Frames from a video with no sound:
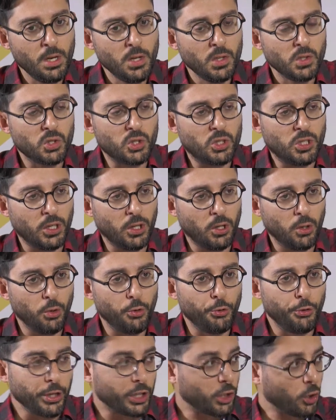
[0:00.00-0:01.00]
So
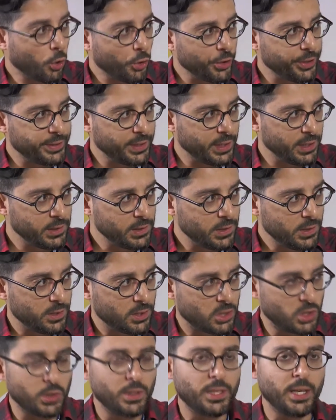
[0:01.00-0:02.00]
recordings,
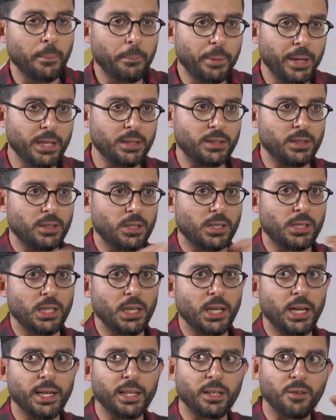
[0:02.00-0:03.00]
so the ability to
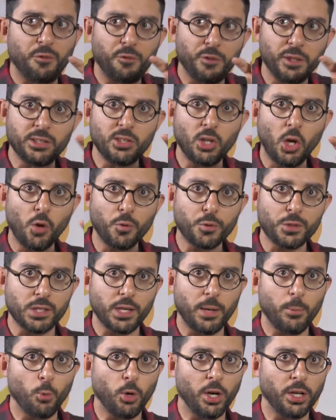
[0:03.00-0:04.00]
see like a video of
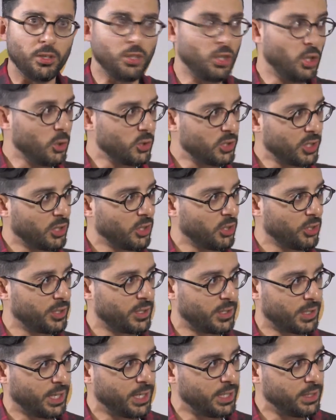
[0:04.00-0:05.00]
someone using your
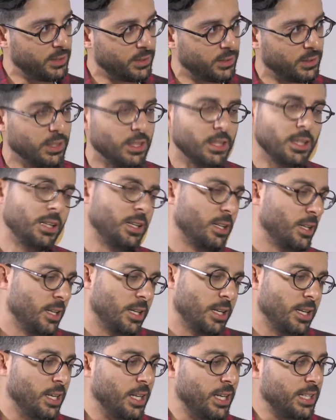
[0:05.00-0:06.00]
site,
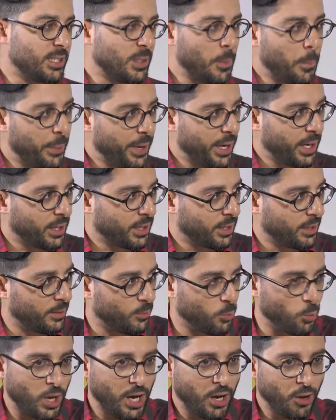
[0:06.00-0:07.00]
that's a big
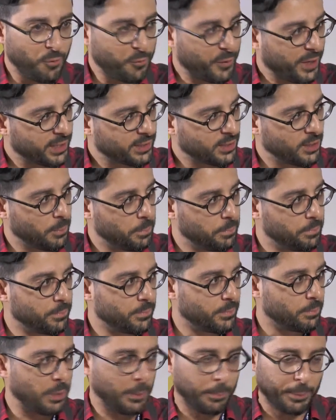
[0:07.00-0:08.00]
wow factor.
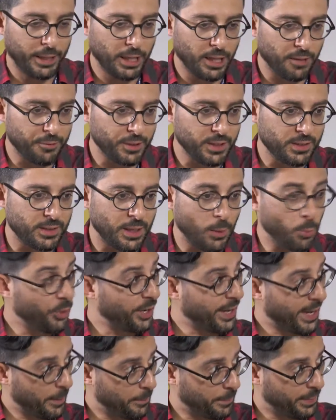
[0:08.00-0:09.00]
People love it, and
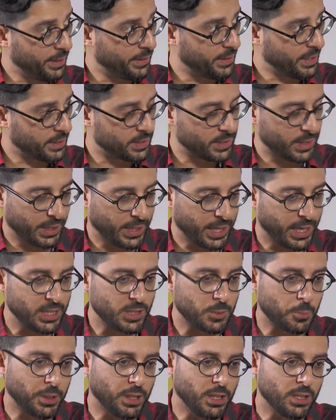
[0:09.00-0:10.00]
we're happy that's the case,
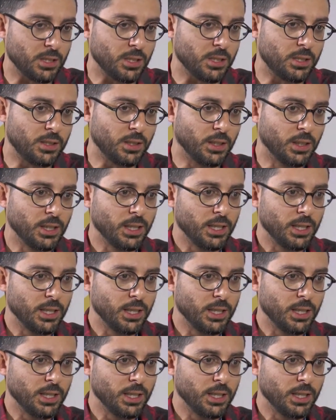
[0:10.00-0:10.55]
because it